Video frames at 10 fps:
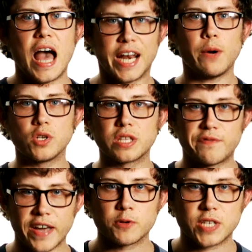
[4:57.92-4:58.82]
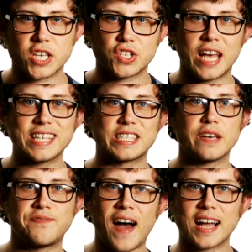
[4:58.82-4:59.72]
And now on to the final section, it's the
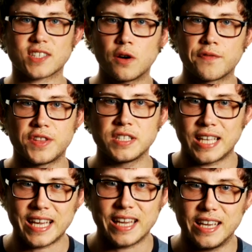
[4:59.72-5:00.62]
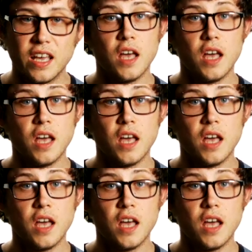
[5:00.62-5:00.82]
fact of the day.